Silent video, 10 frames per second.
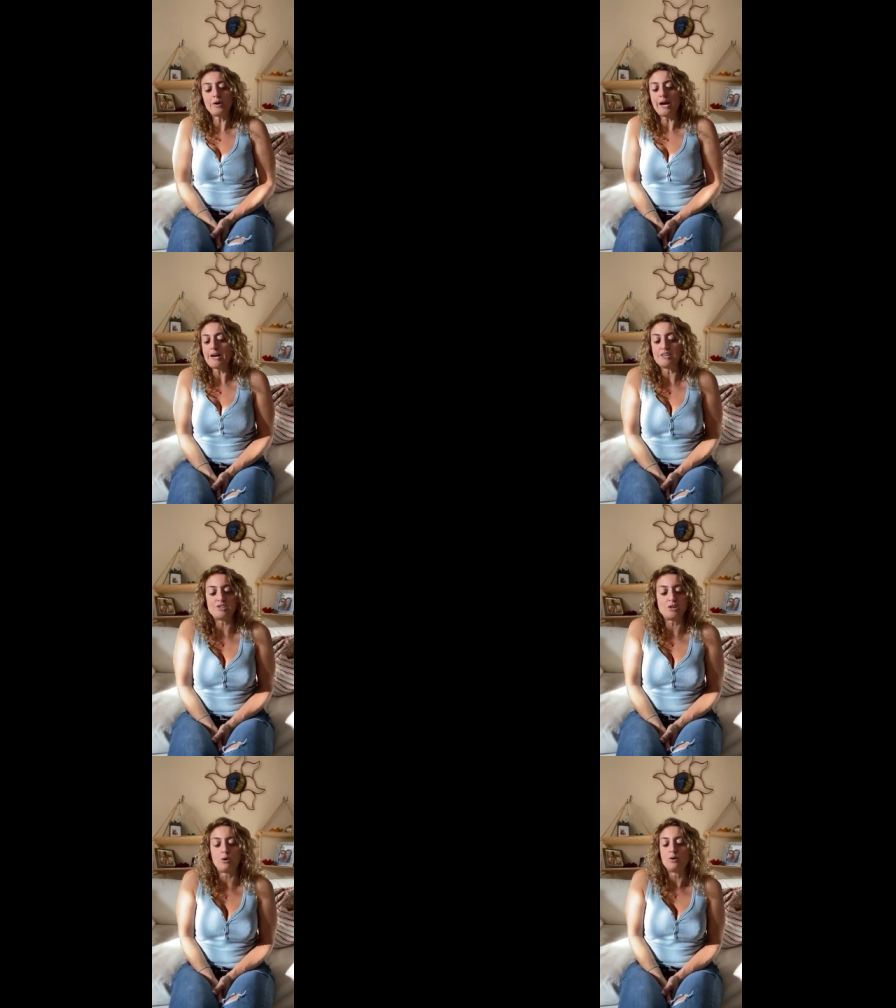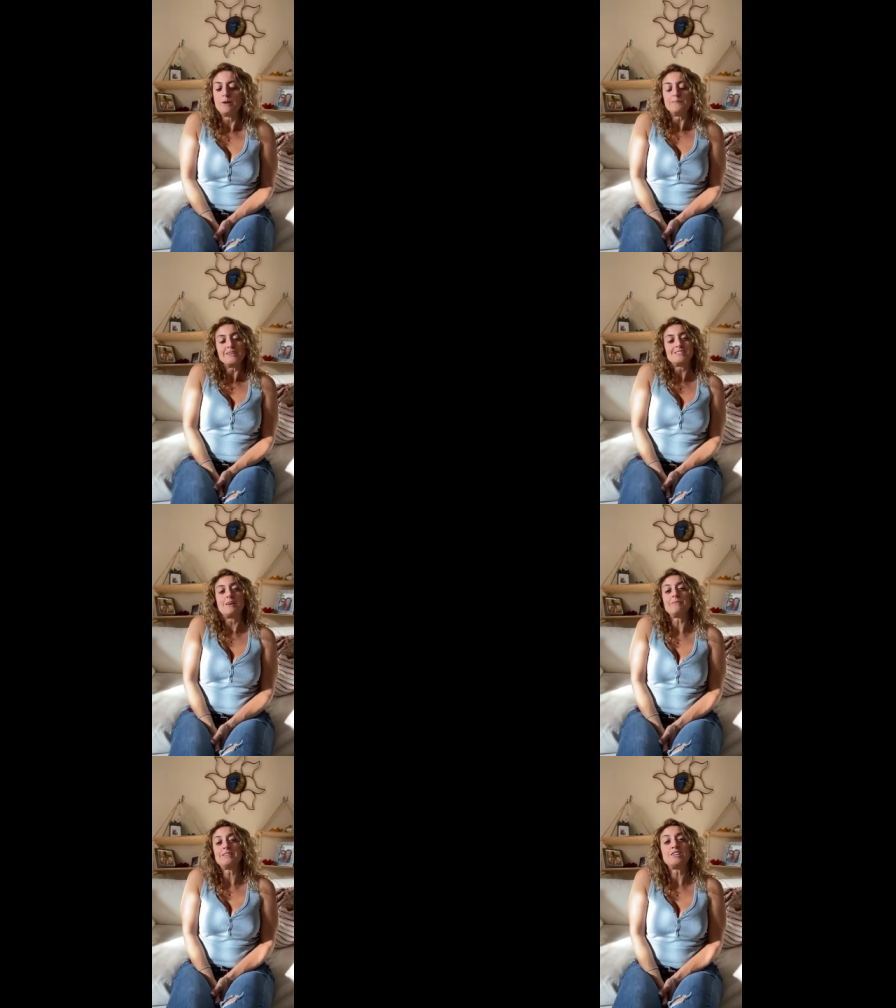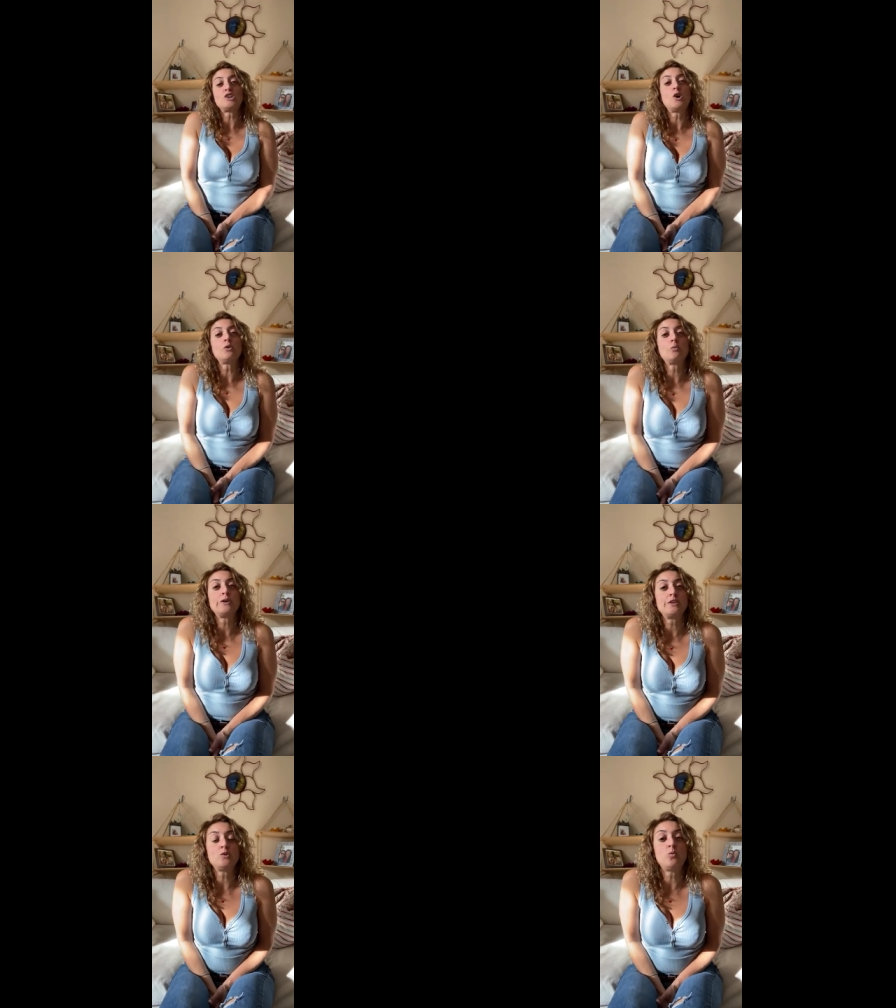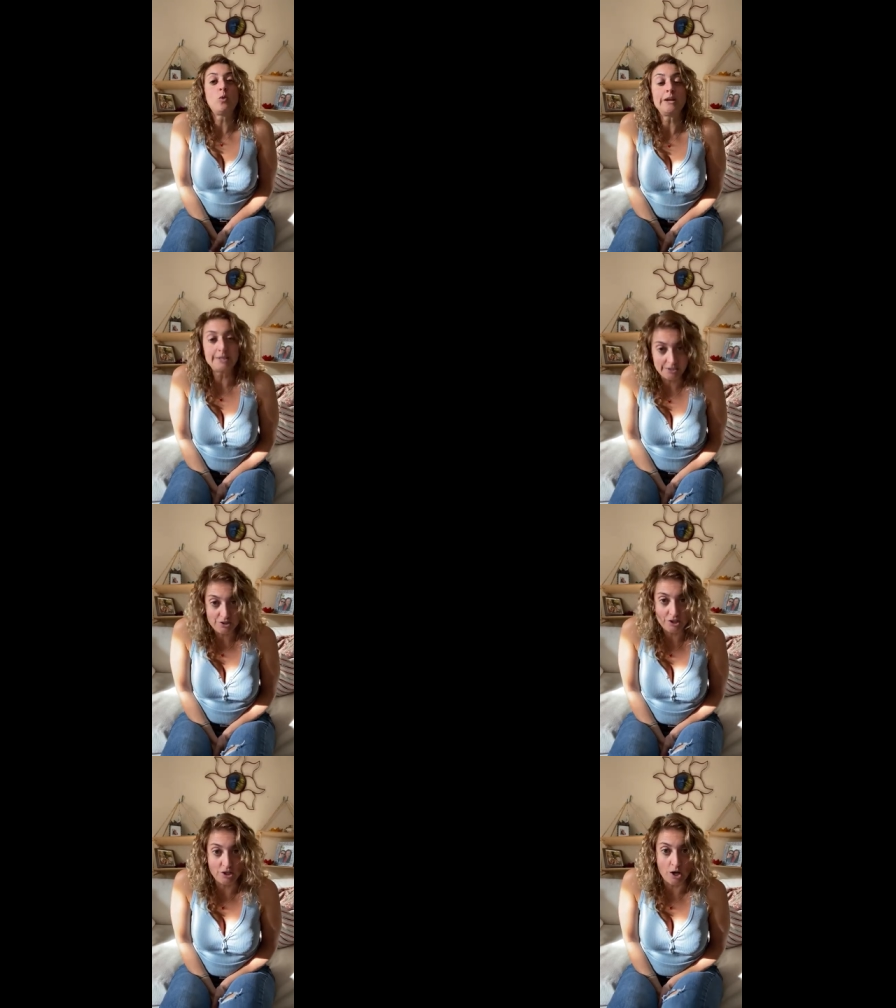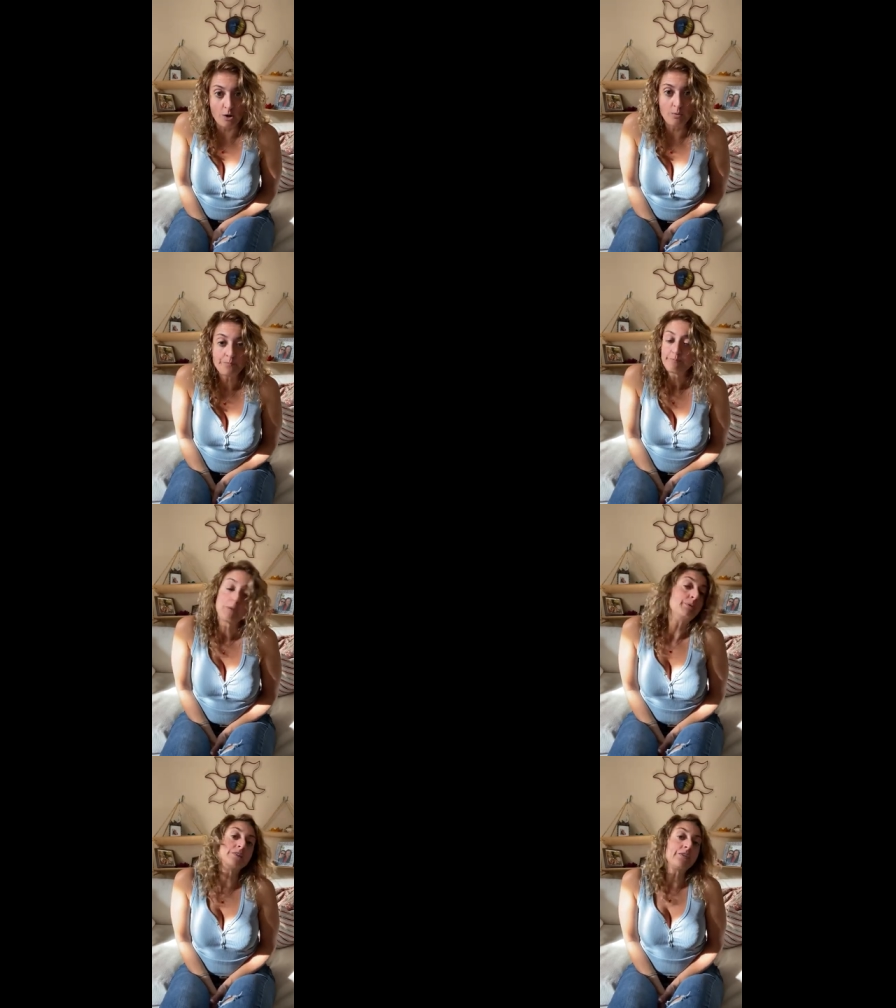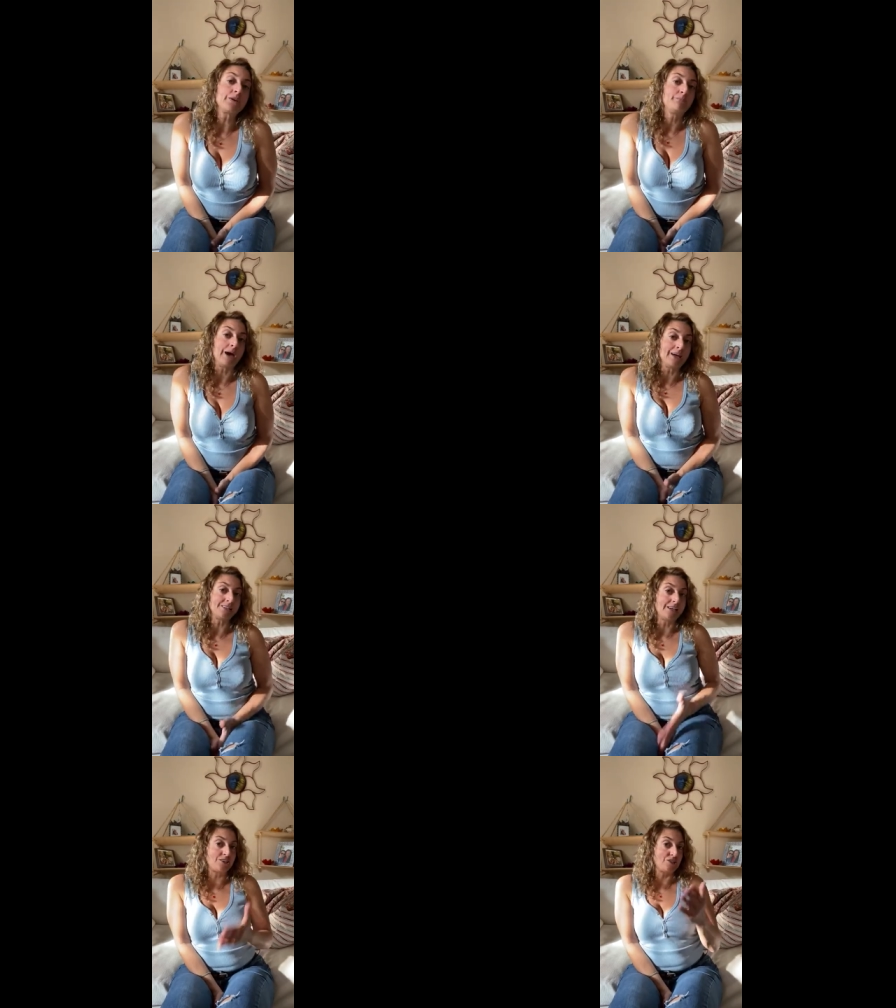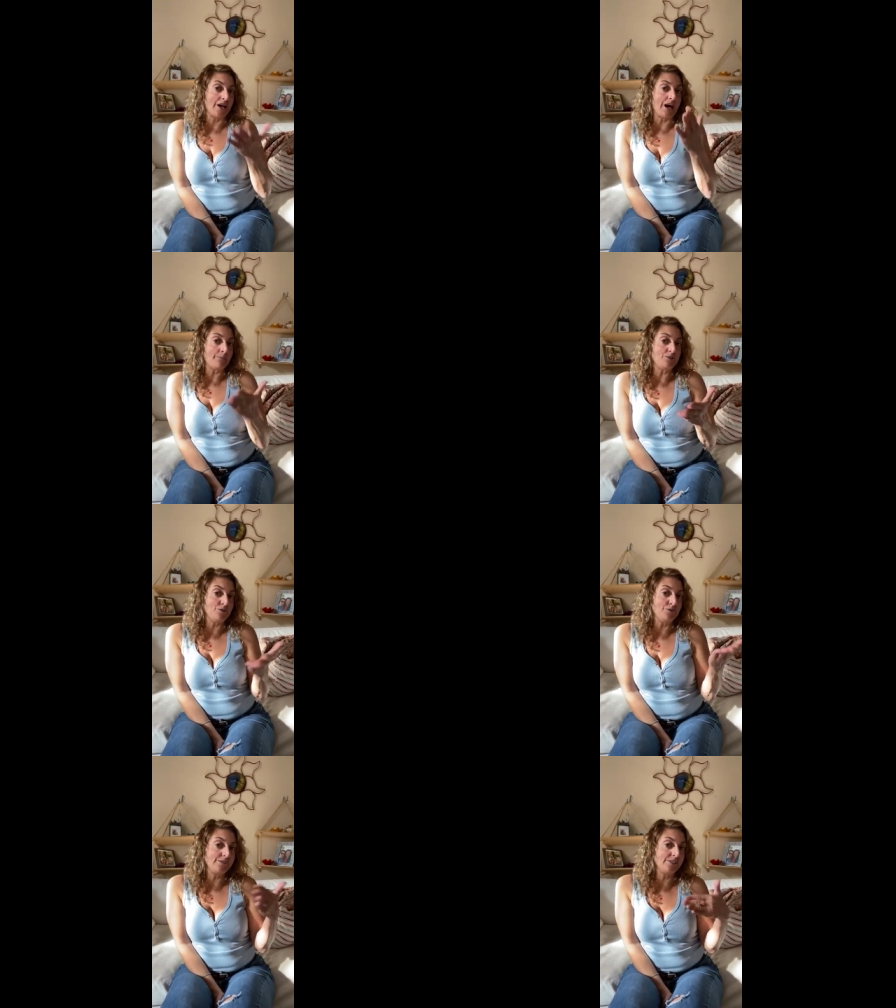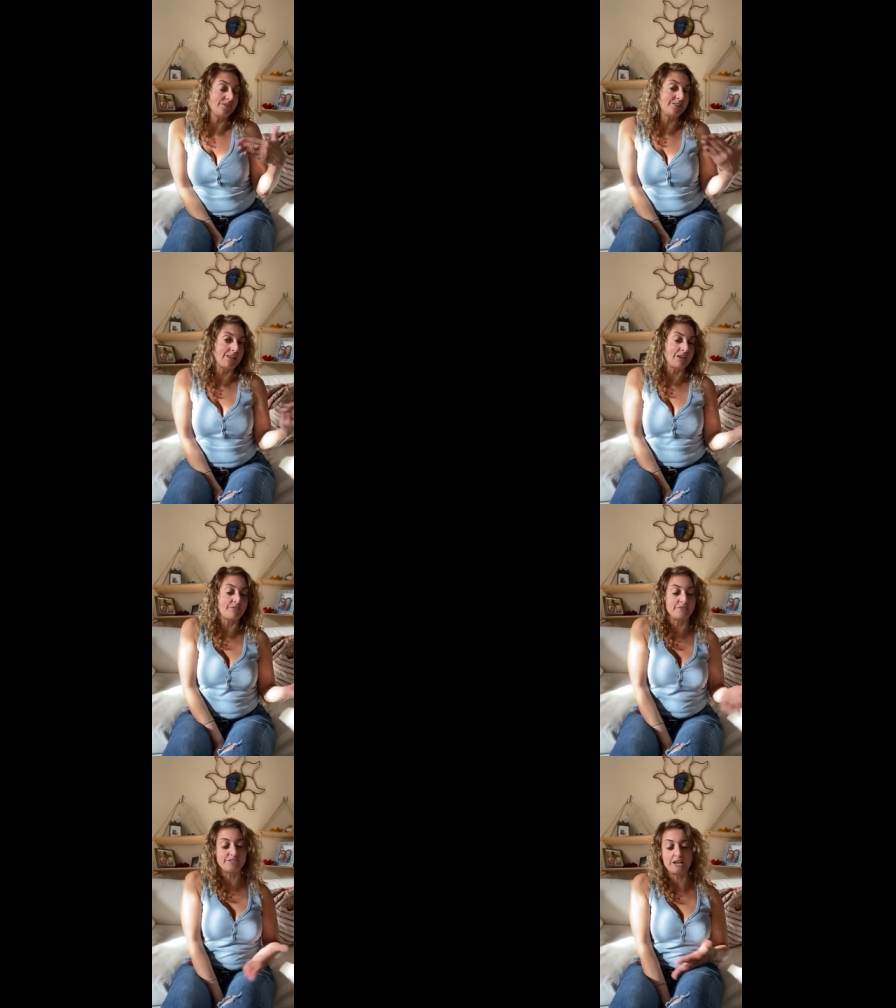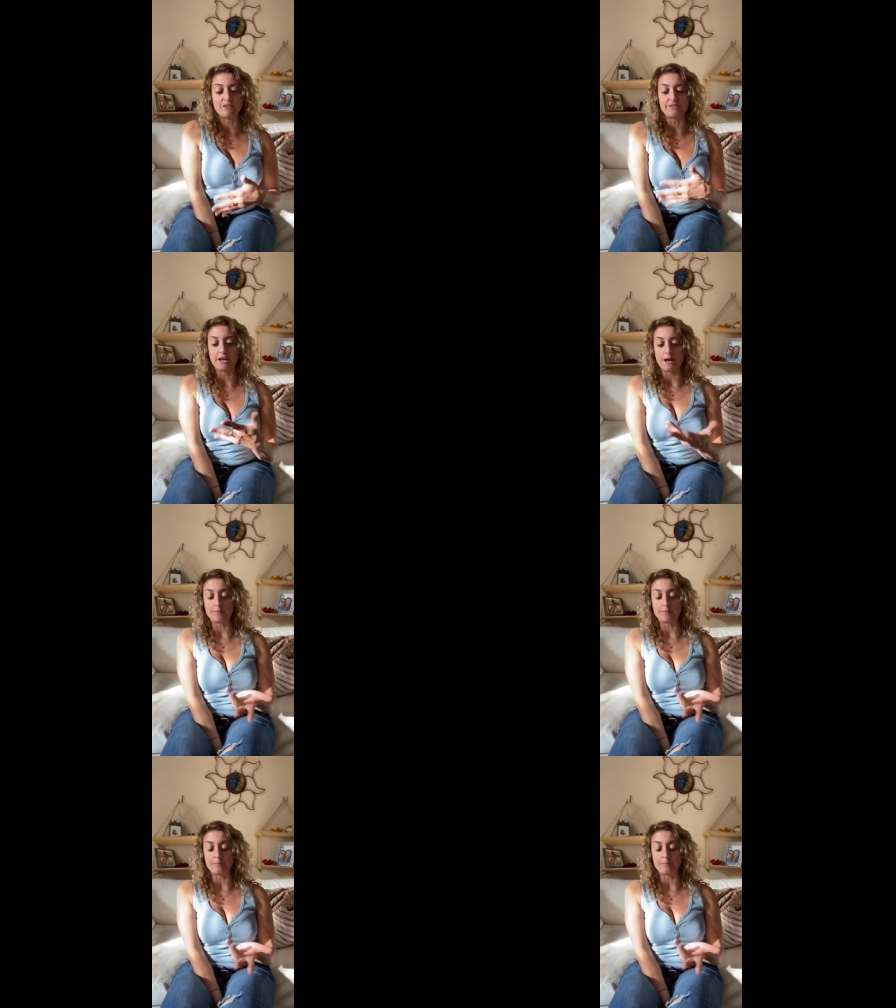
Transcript: okay, so something didn't go the way that you wanted it to go, but nothing bad has actually happened to you. You're still safe and